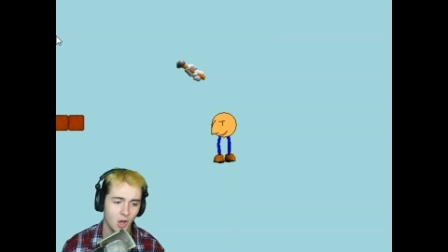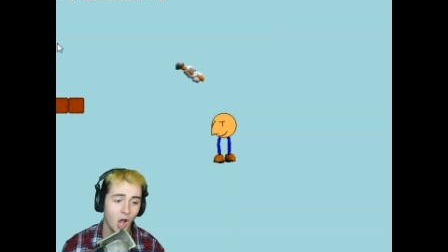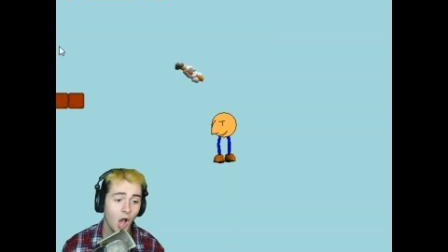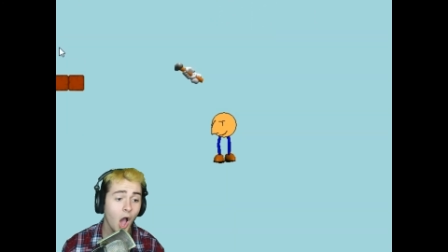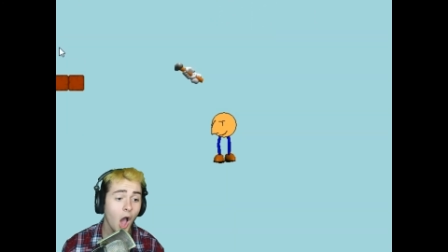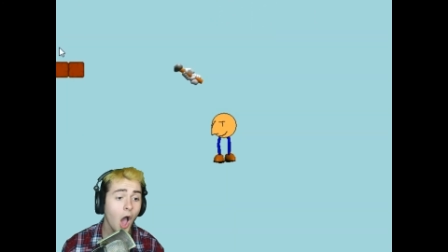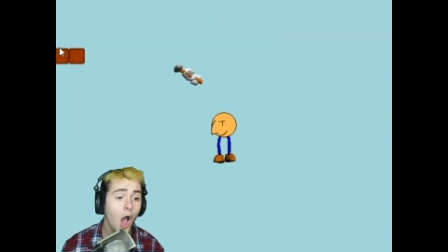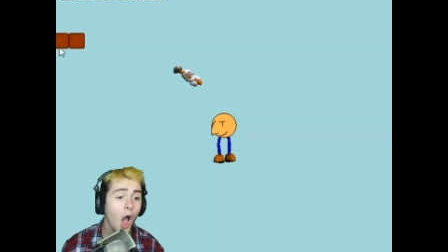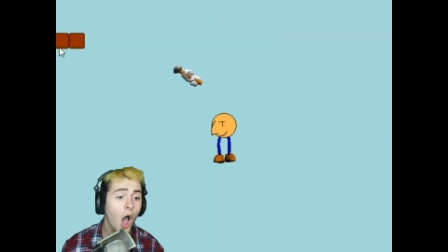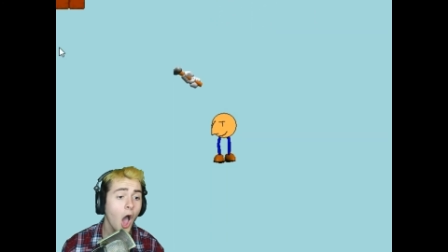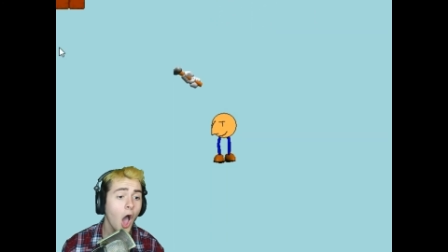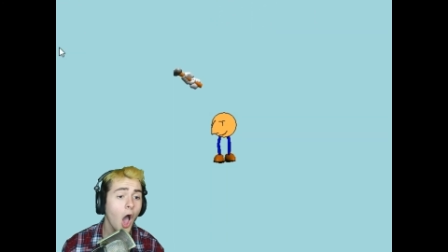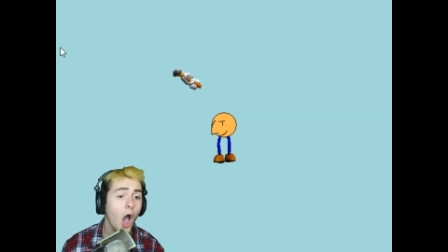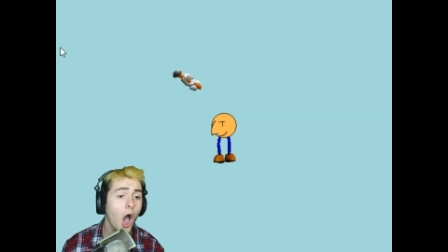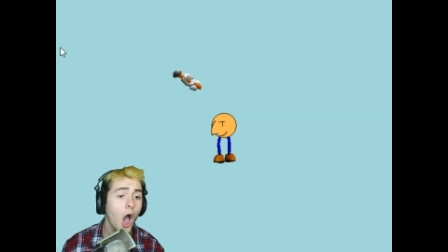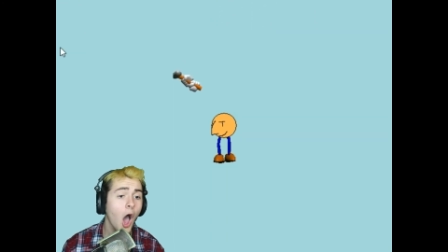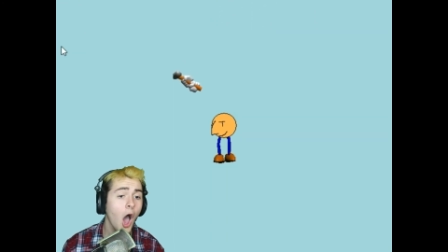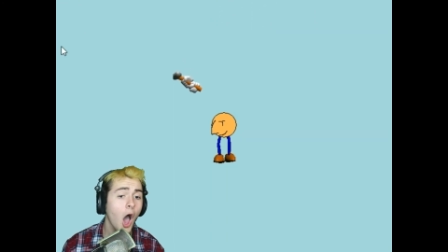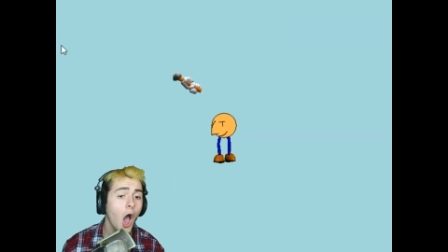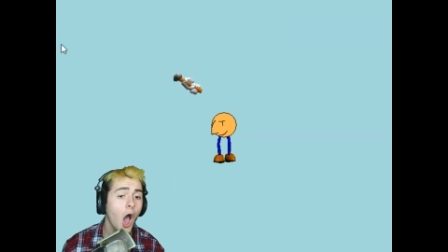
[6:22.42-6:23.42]

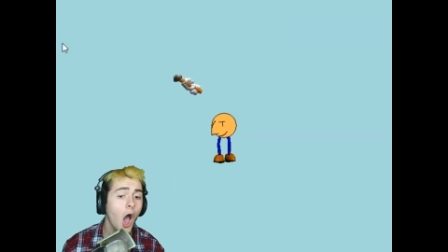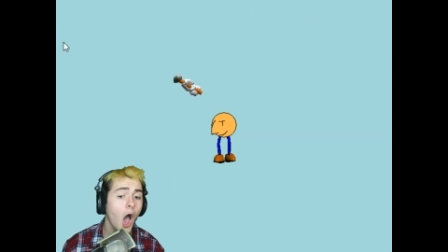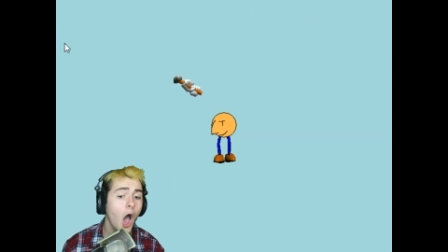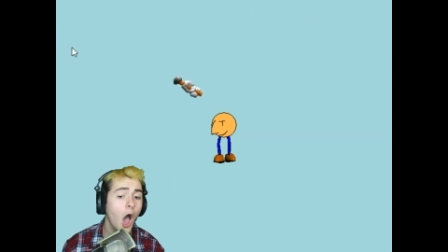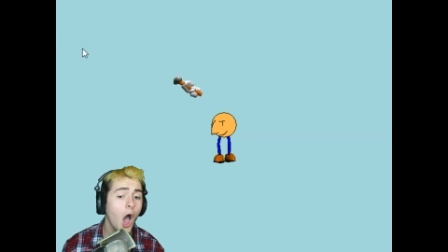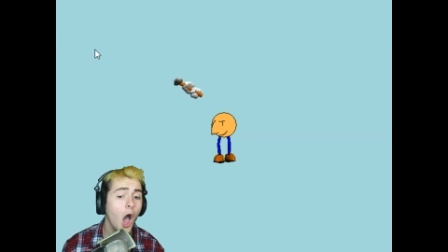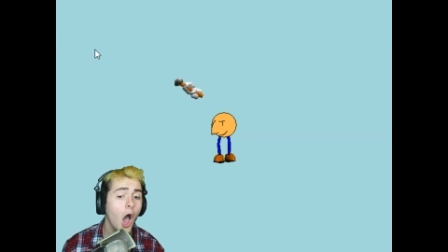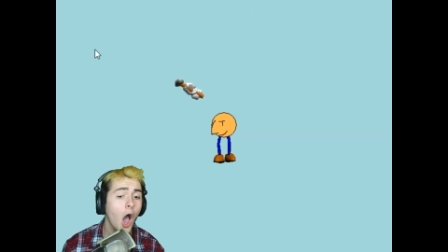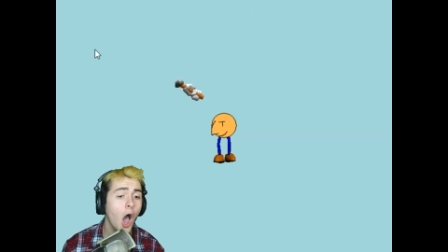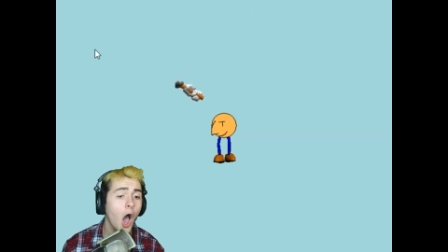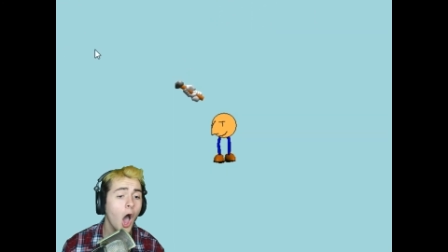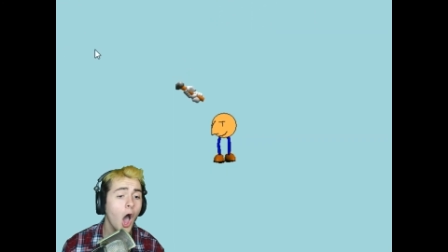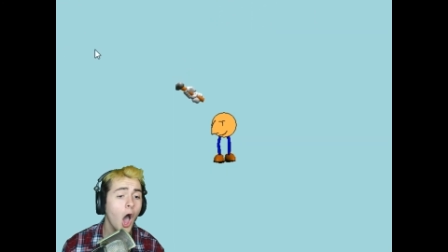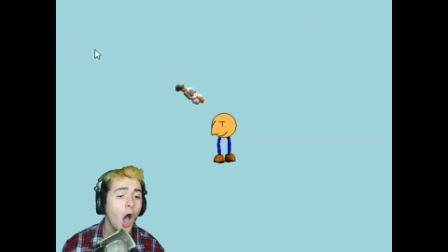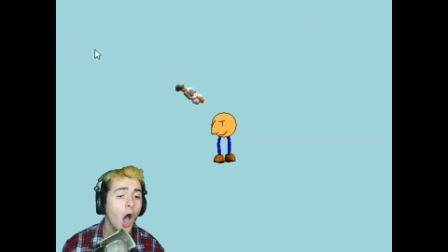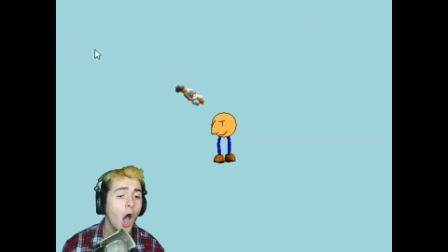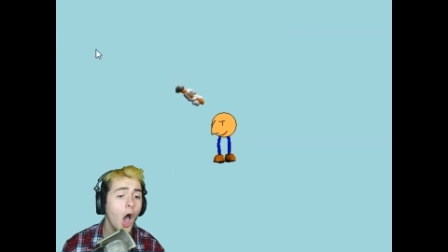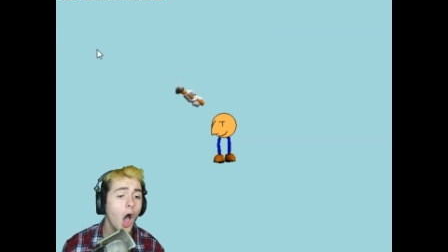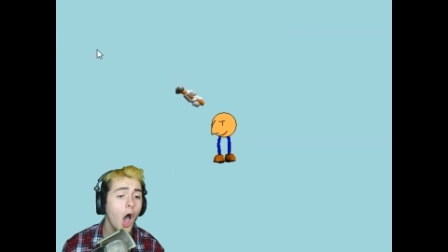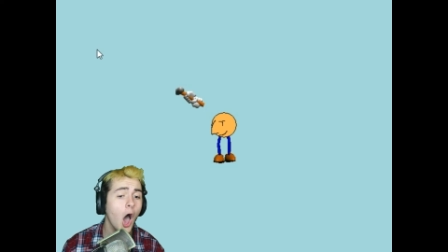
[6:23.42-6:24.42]

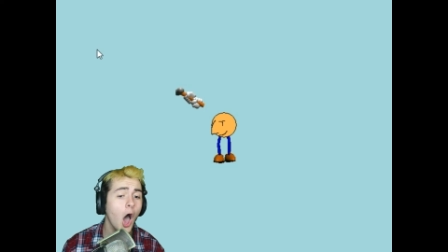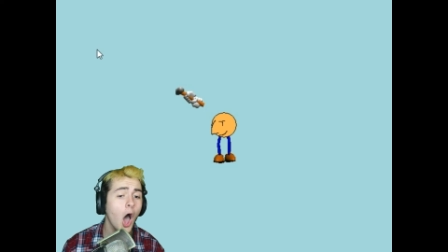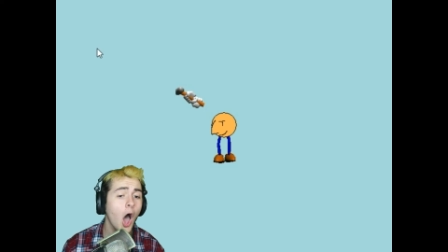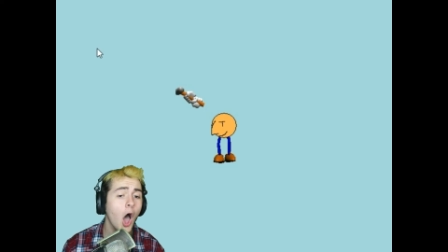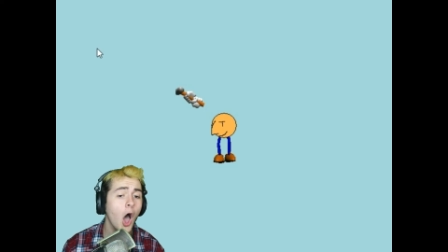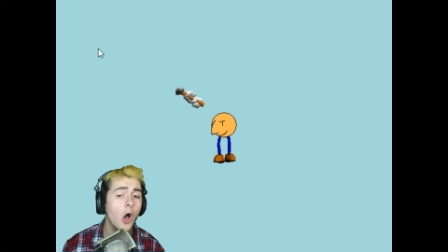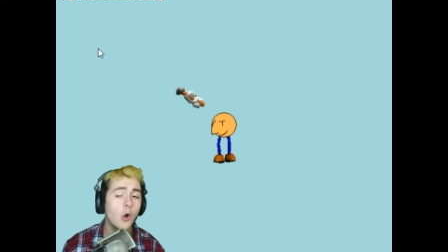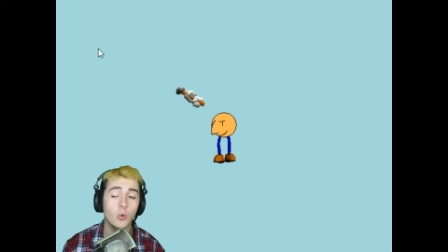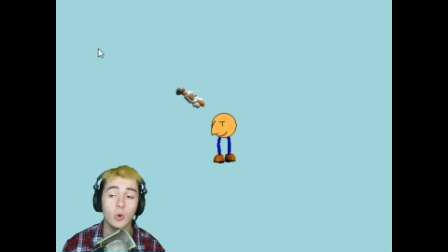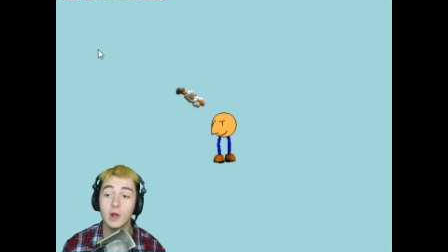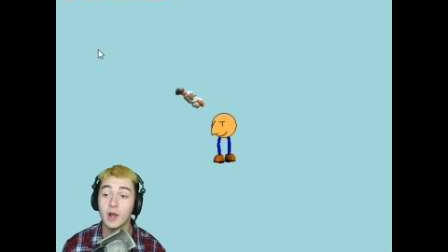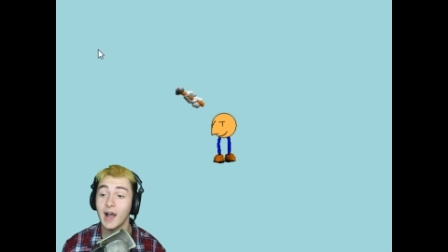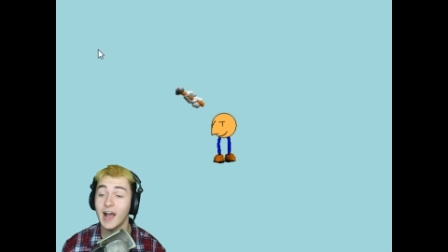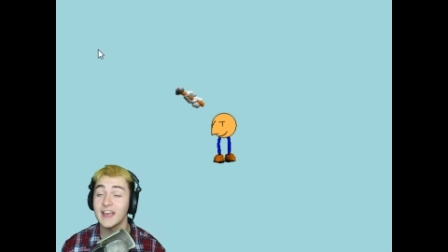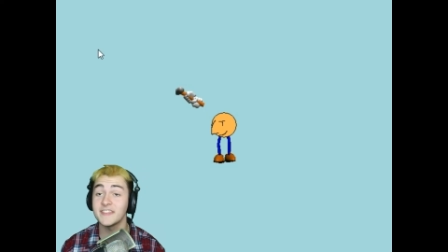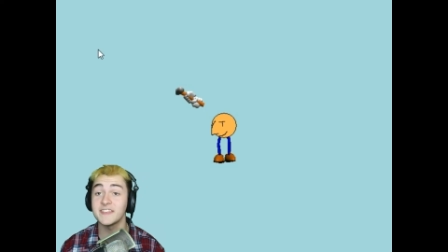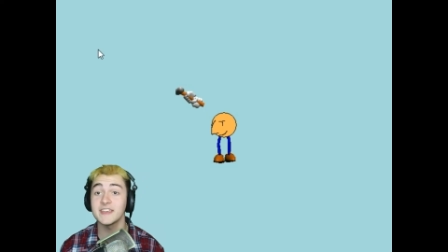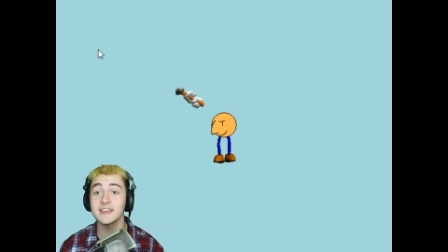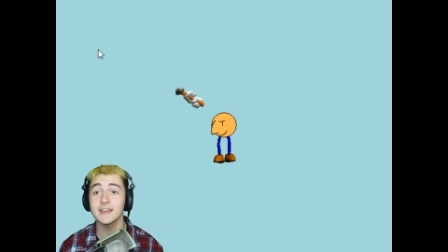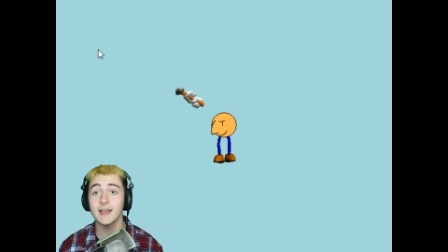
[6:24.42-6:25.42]
Oh!
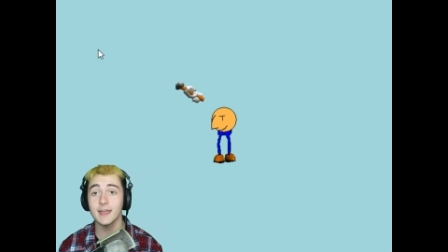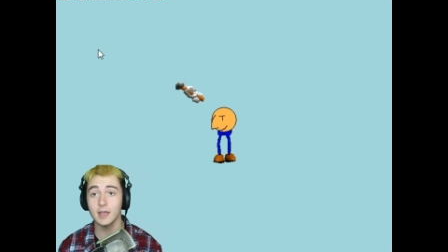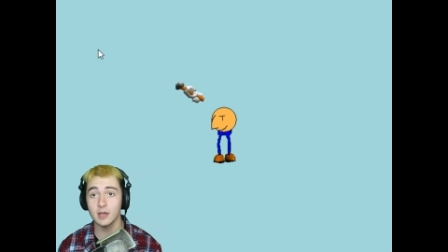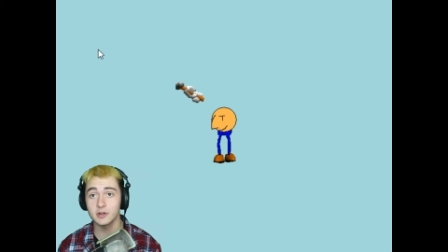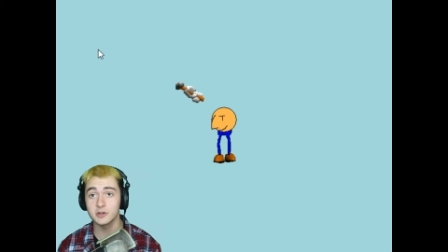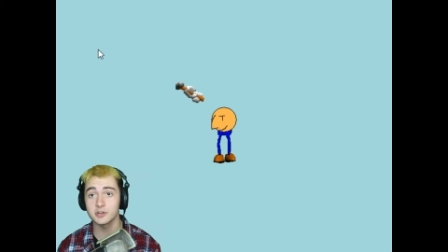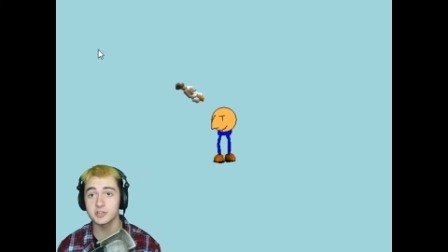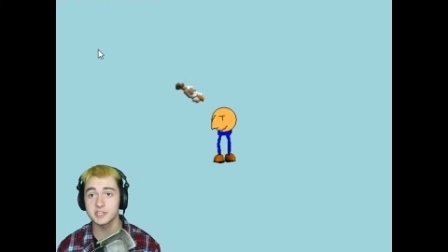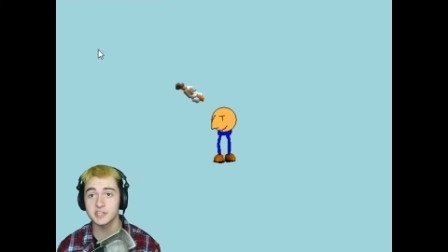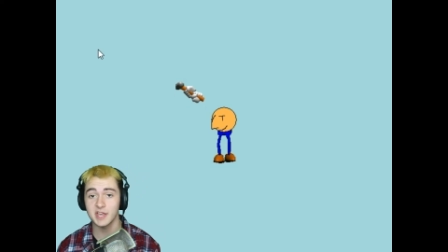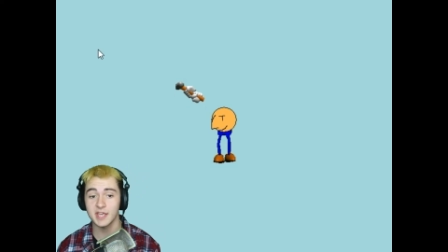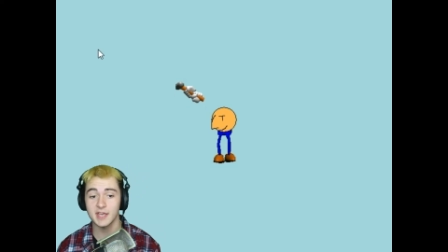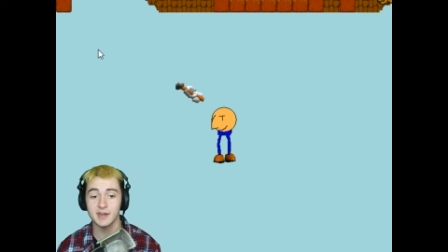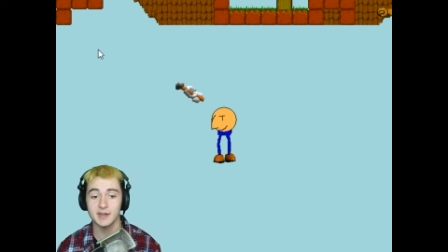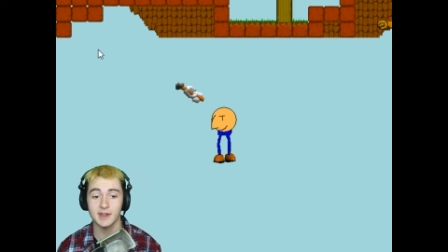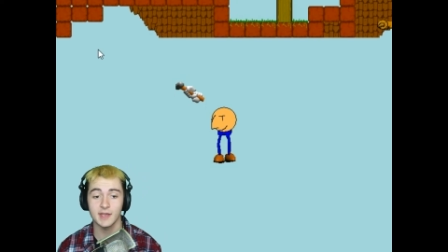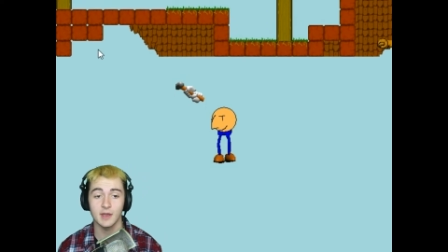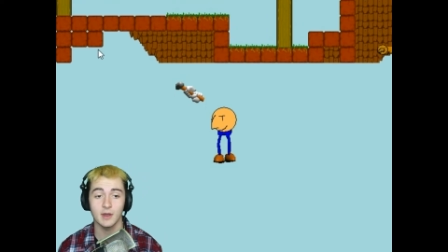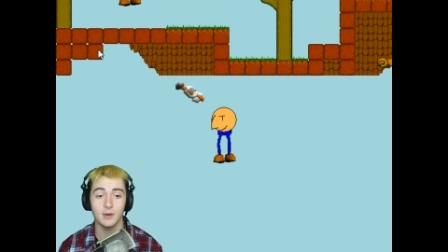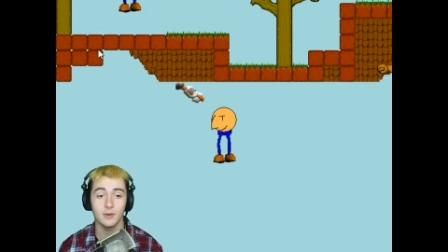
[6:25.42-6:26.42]
I think I
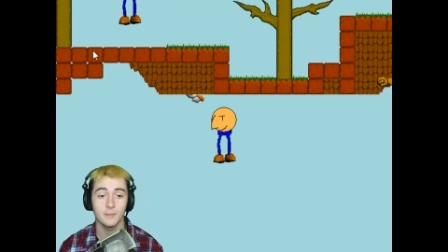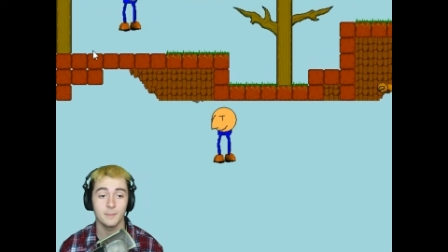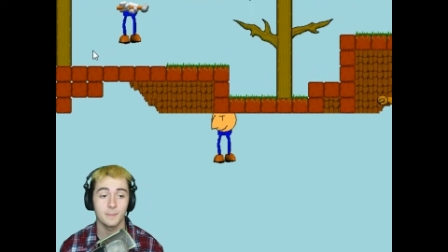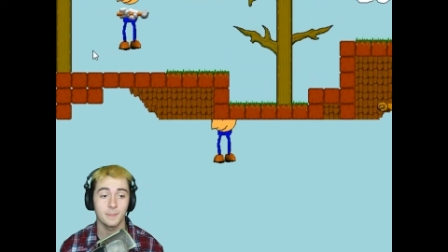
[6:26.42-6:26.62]
understand now.